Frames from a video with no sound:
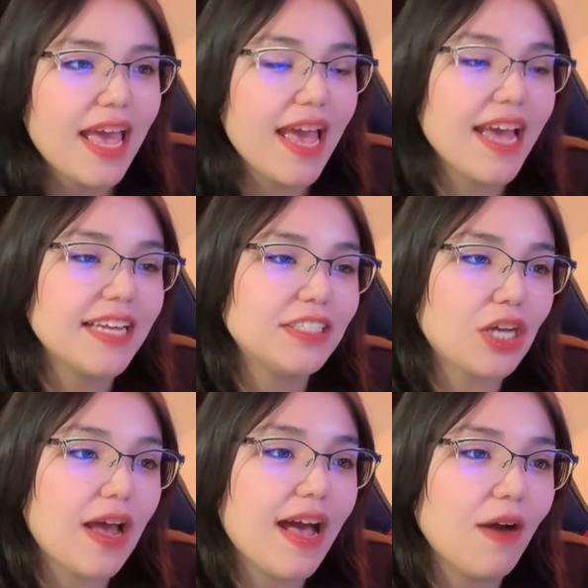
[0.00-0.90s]
and
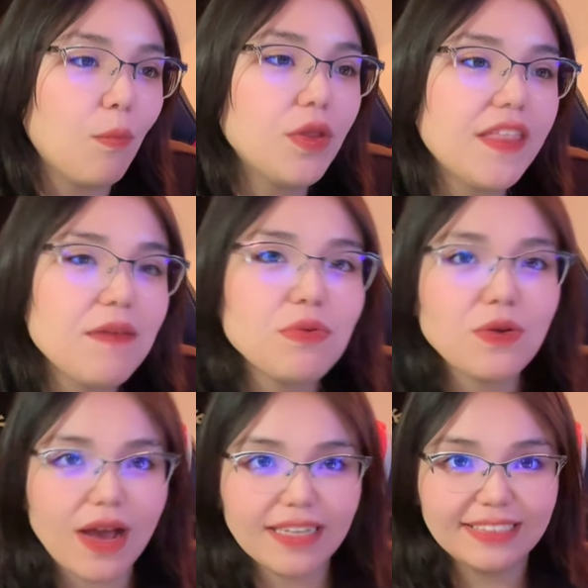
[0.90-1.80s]
when they
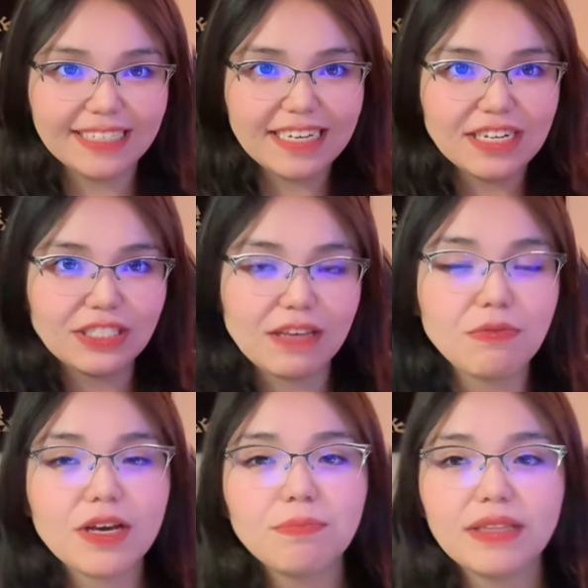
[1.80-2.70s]
were I seen they
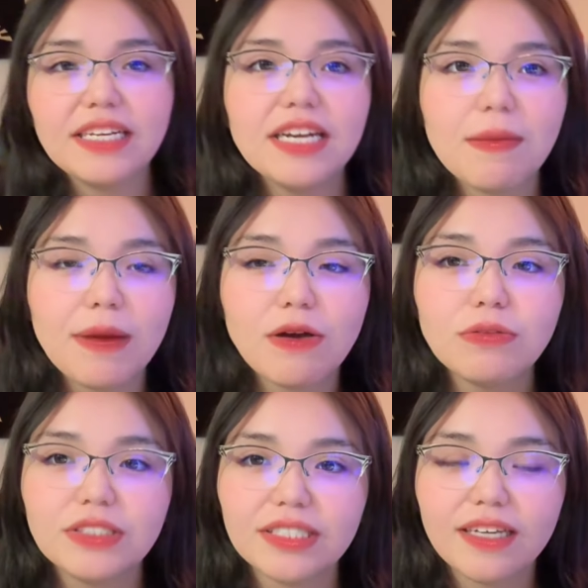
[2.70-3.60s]
were complaining
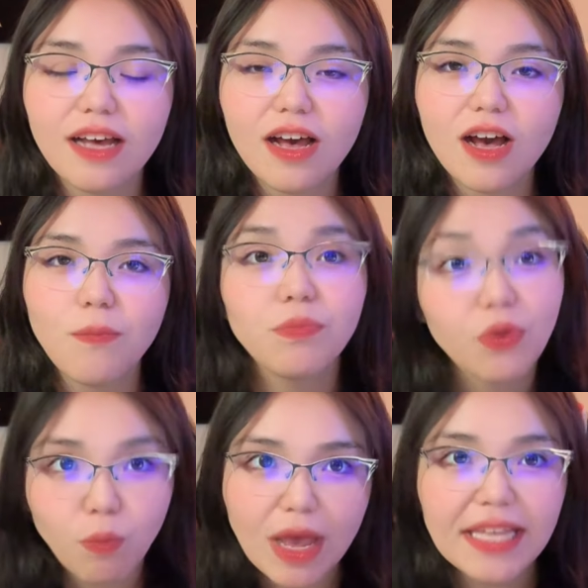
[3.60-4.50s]
about um,
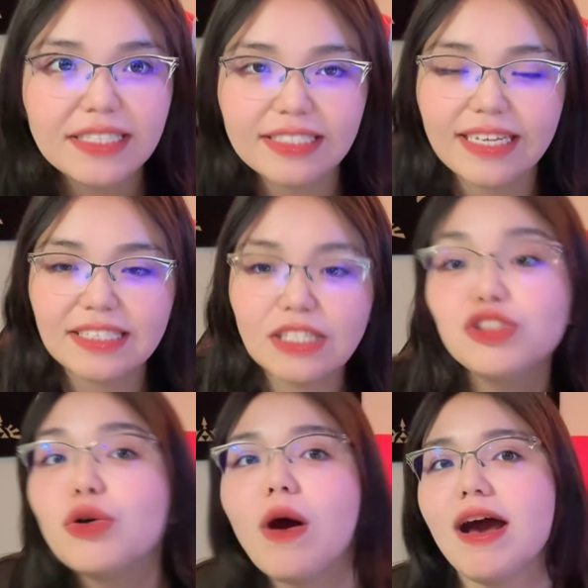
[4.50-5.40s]
the wind like
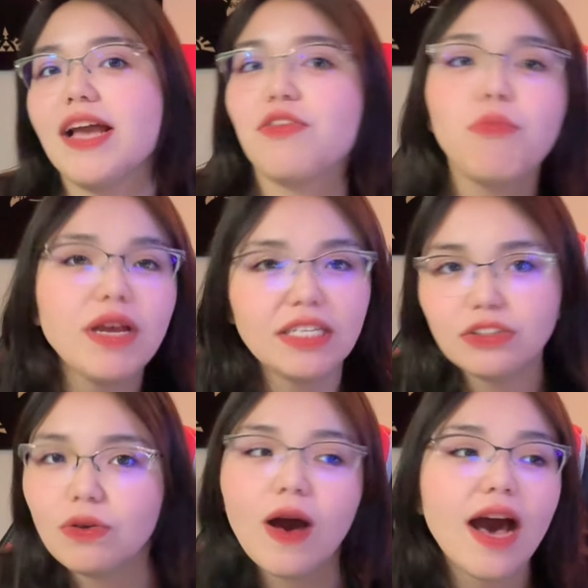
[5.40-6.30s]
it's so high the wind
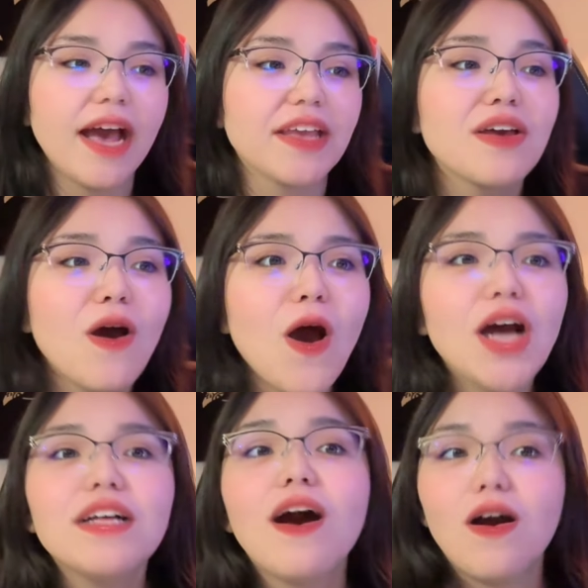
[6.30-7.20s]
is so high
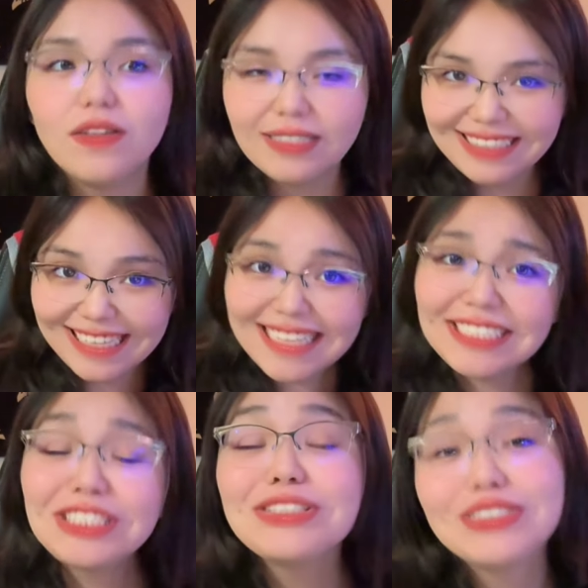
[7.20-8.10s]

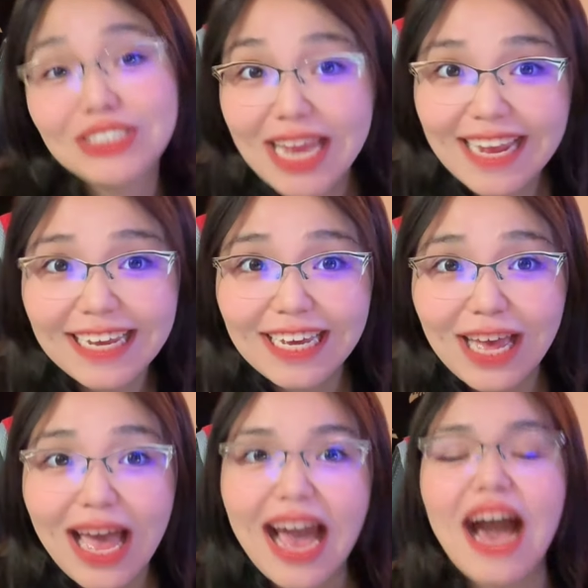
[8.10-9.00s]
let's check
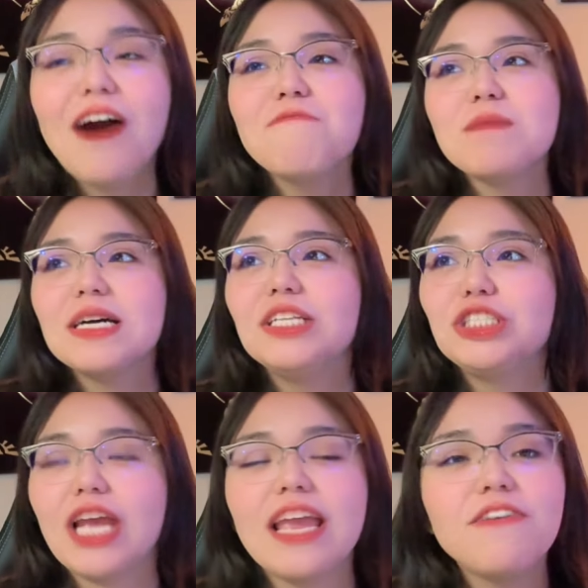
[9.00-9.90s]
how
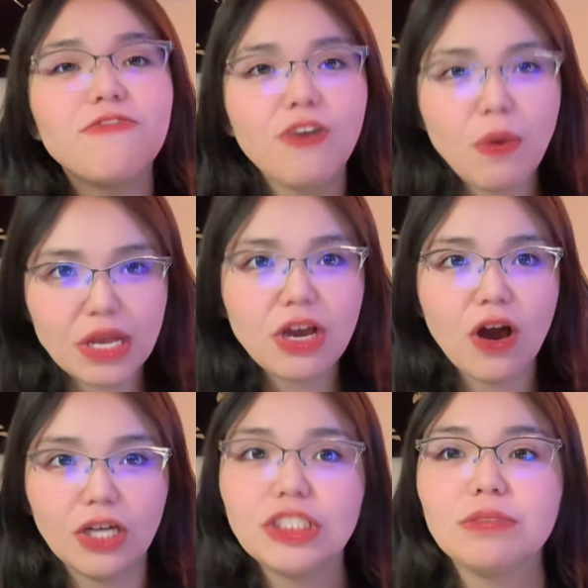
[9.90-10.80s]
much a furry
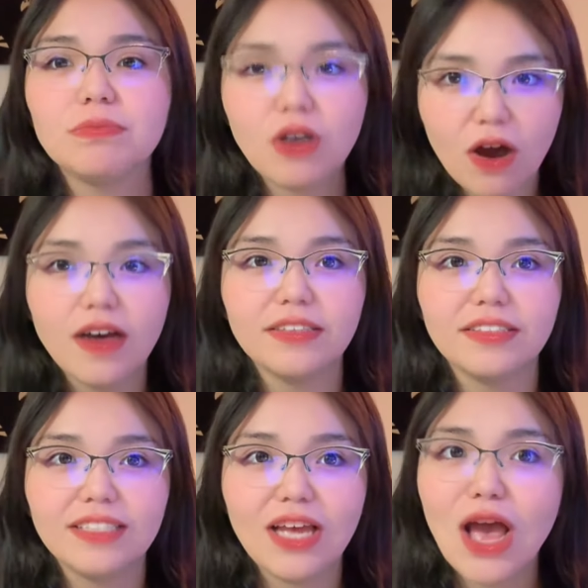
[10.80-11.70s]
costume
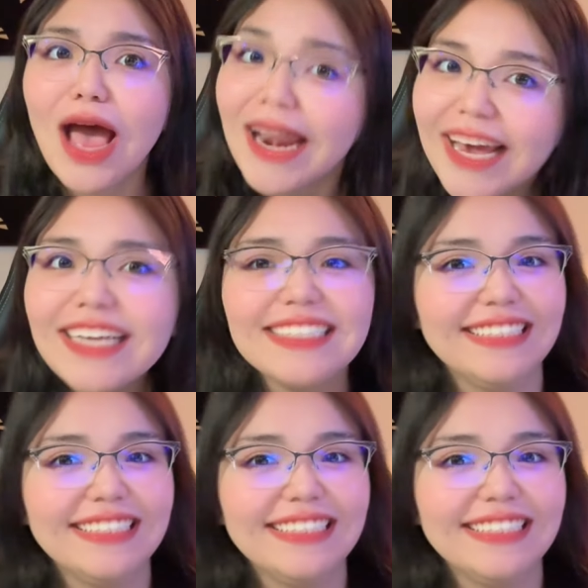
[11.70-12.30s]
cost and I